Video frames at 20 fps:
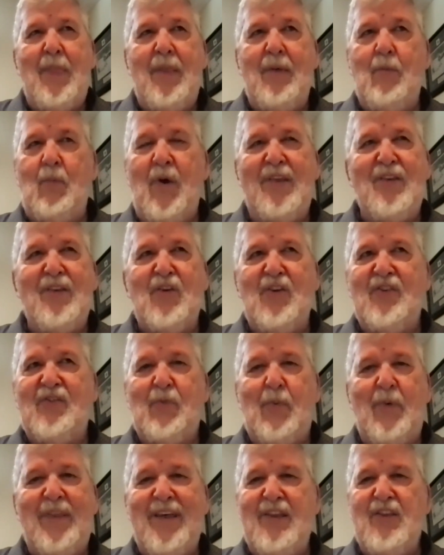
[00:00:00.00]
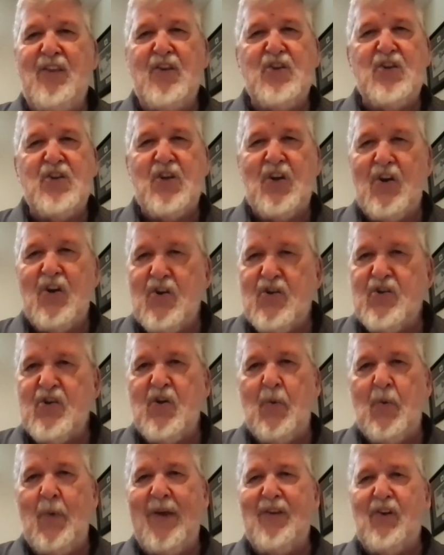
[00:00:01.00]
whether it's within the church
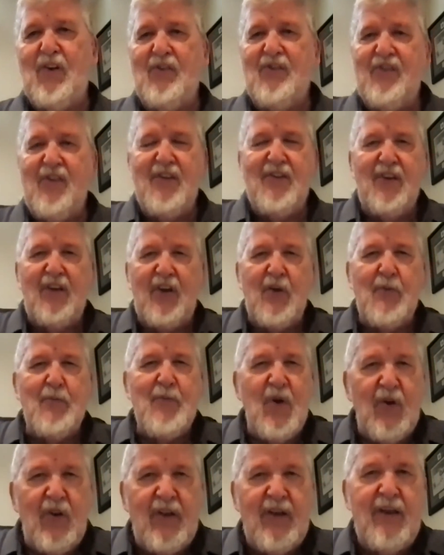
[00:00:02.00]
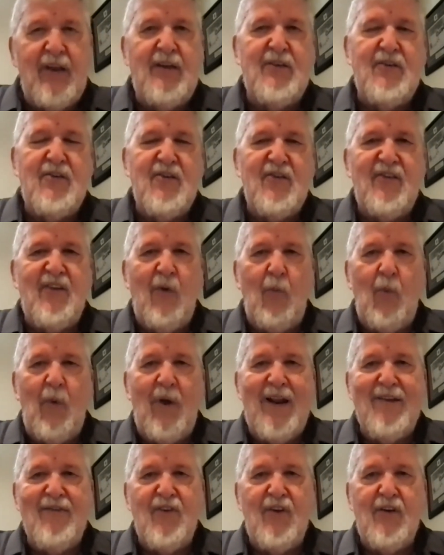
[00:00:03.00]
or whether it's in the community, just at
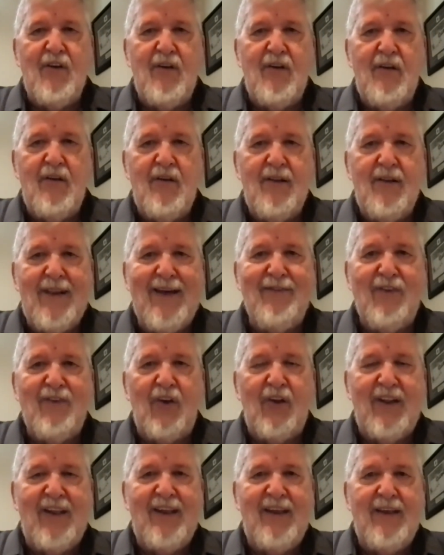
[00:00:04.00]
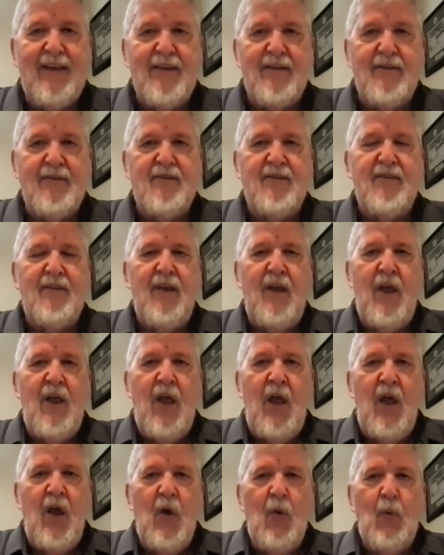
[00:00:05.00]
whatever level it is,
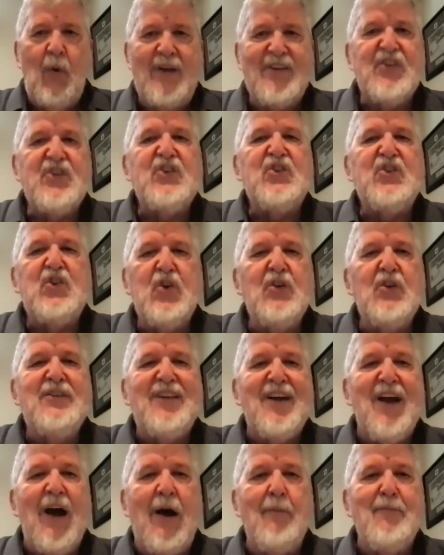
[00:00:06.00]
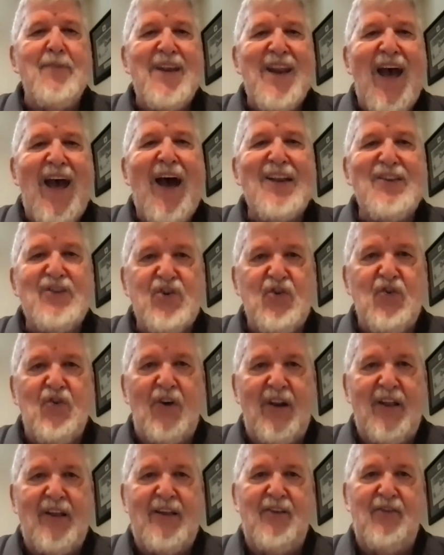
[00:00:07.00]
what should come
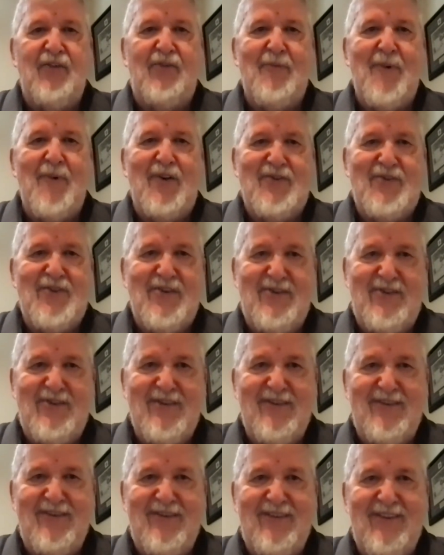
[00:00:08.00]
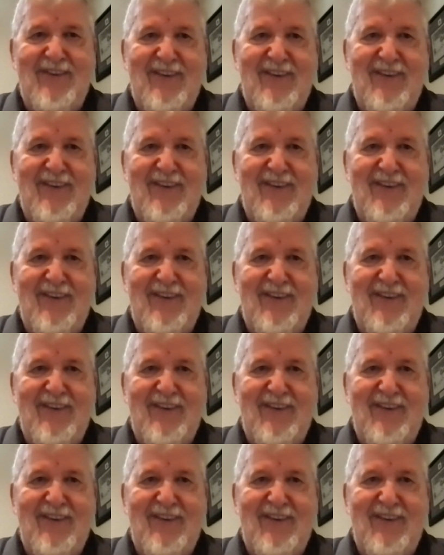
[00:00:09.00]
naturally to small churches